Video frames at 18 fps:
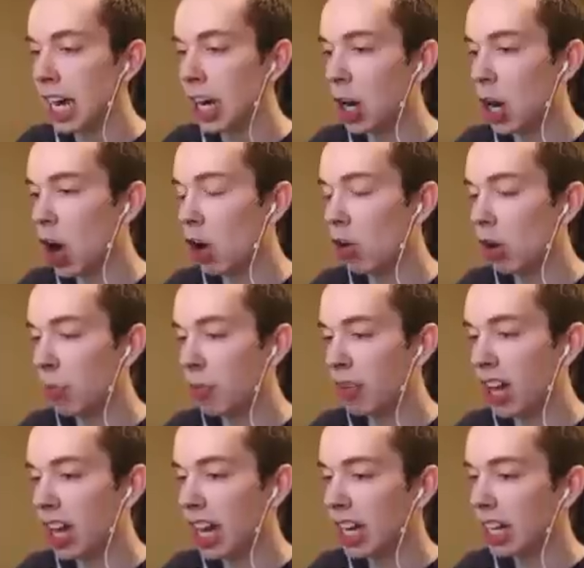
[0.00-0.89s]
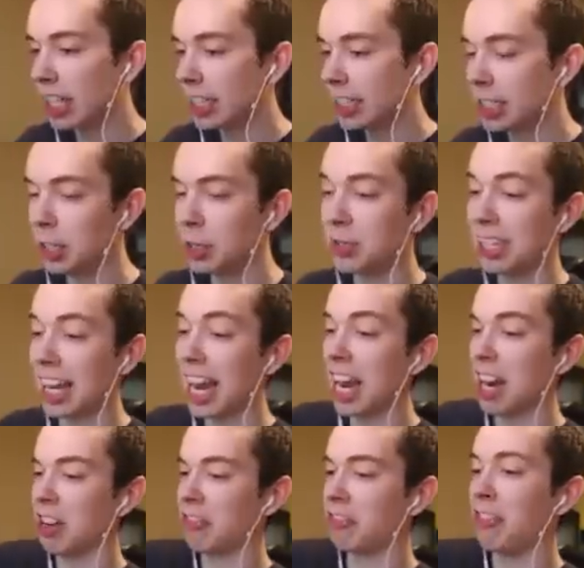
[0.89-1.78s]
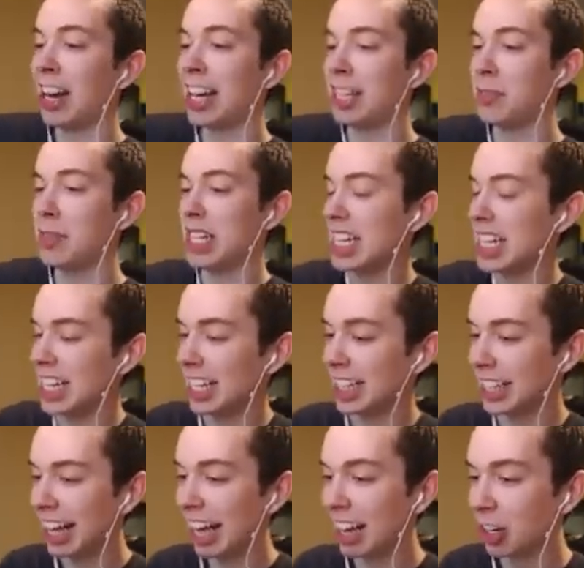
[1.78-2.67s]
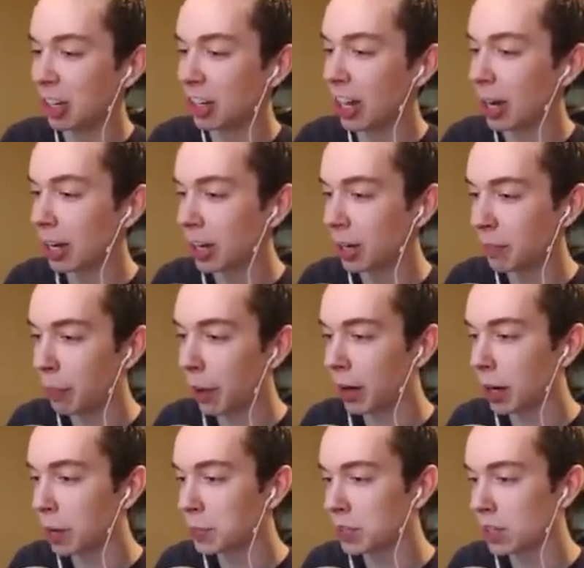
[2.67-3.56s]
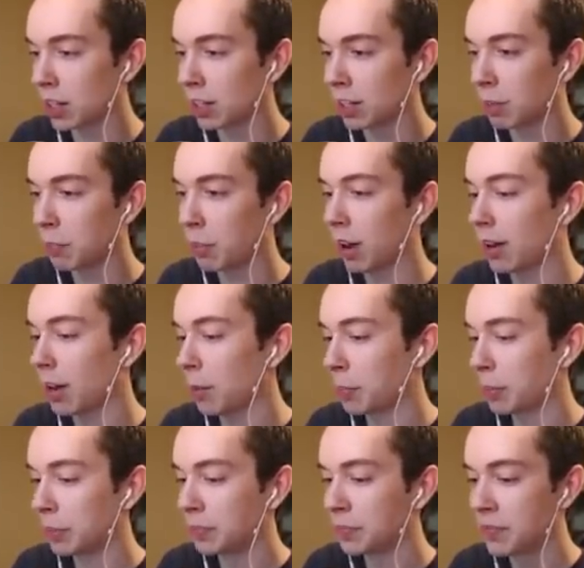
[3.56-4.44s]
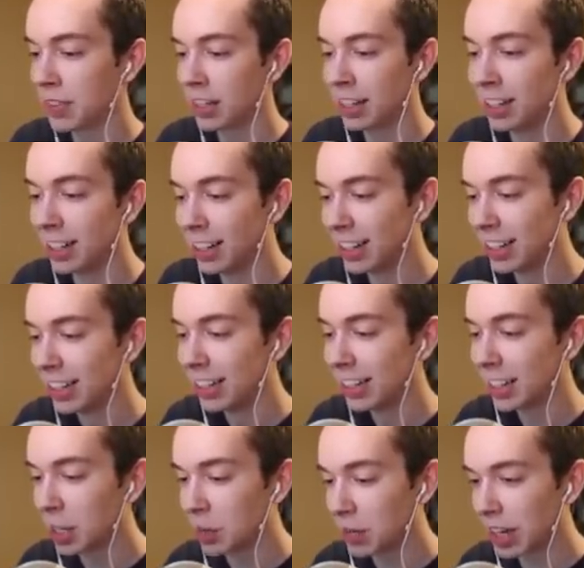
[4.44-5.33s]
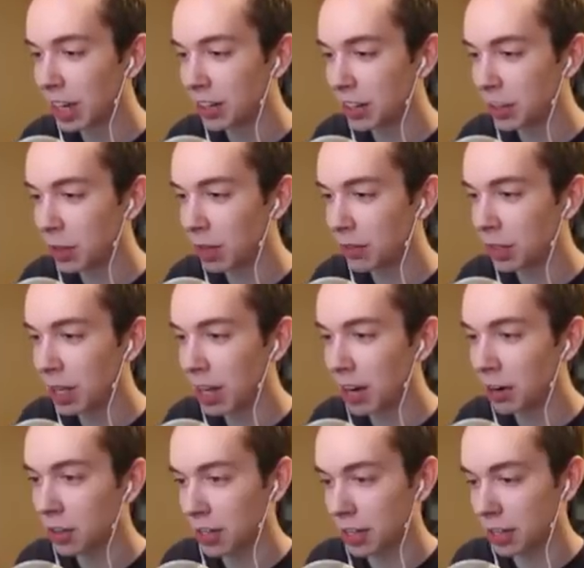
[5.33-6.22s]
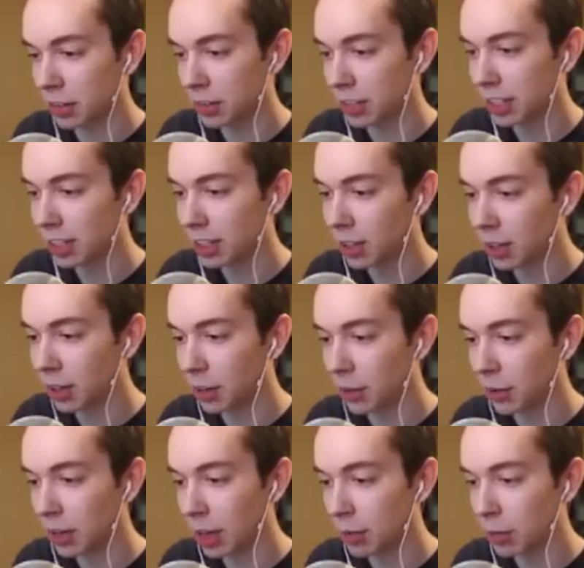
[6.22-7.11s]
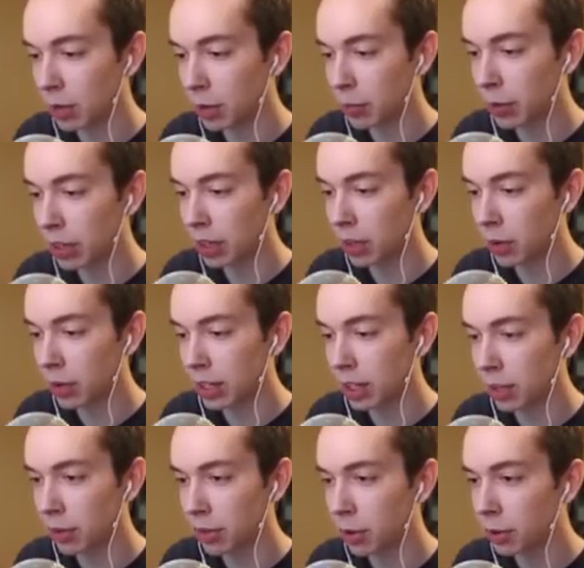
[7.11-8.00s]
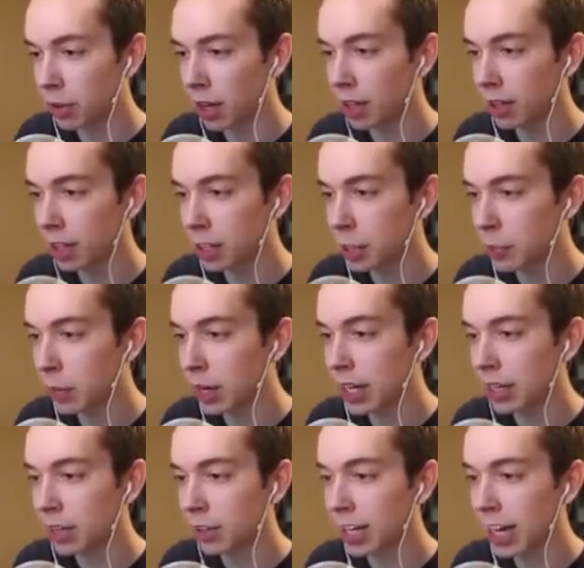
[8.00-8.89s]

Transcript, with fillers: Hello up there. Do you dare to fight me? Yeah, good luck. Pot up, son. Pot up. Come down here. Do I have any arrows? I don't. Uh-oh, I'm running pretty low on health. Hold on, lunch break.